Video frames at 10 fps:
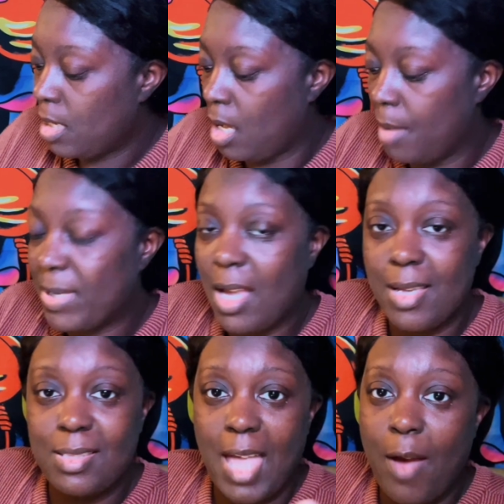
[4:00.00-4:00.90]

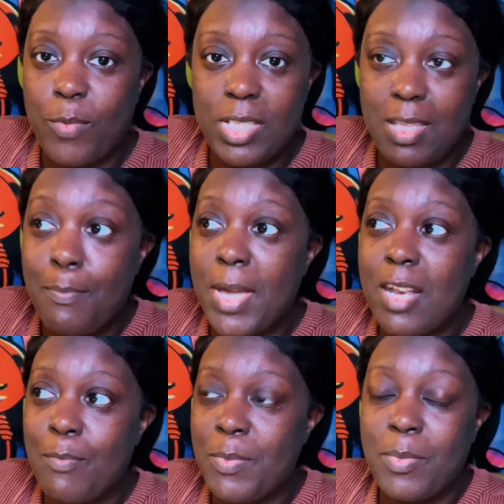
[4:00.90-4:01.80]
Because that was the
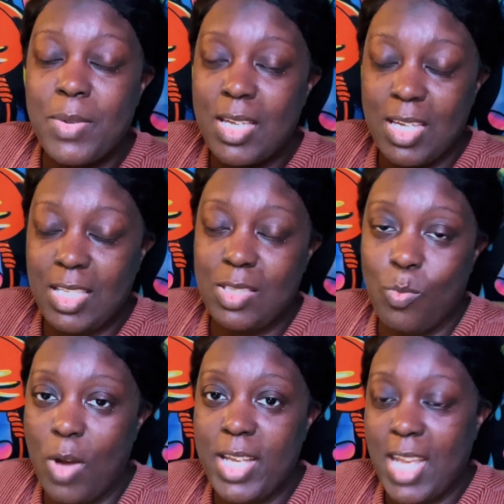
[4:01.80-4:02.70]
minimum is
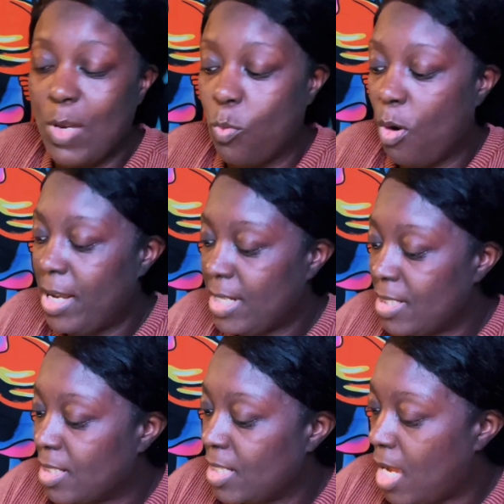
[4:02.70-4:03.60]
what they
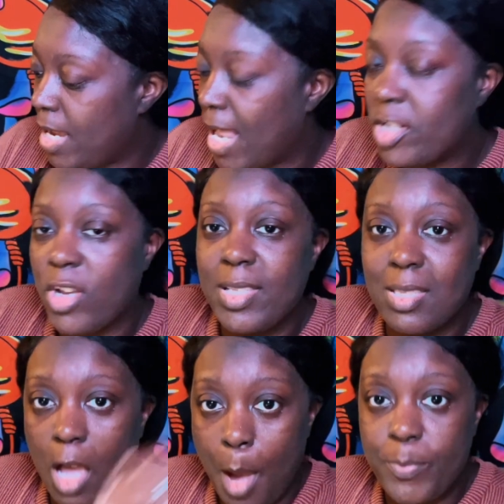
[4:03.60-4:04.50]
wanted, and I
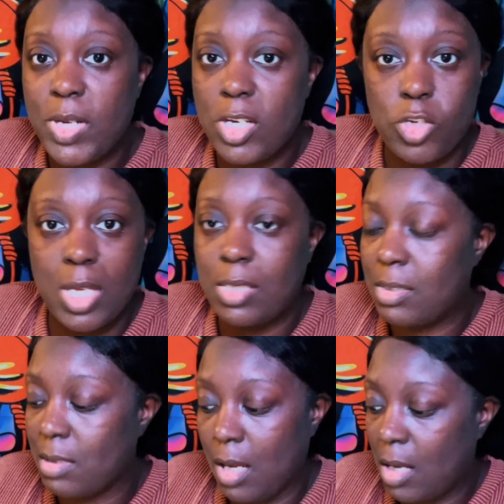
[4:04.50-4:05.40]
just upped it
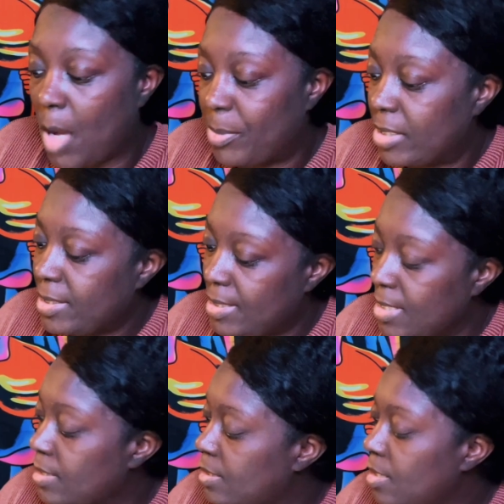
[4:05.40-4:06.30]
just a couple of
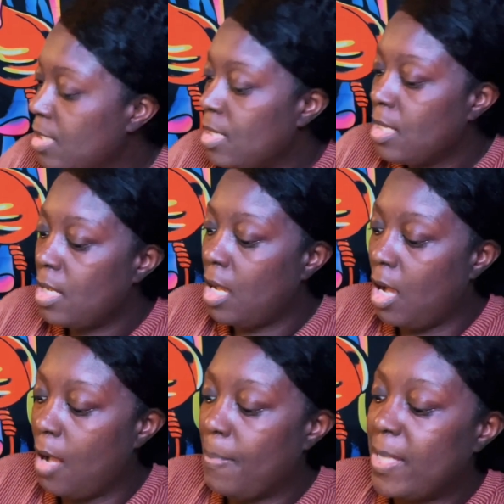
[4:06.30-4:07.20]
cents.
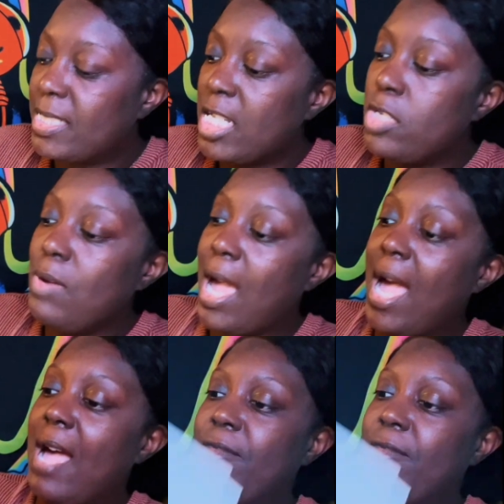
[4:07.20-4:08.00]
And then you have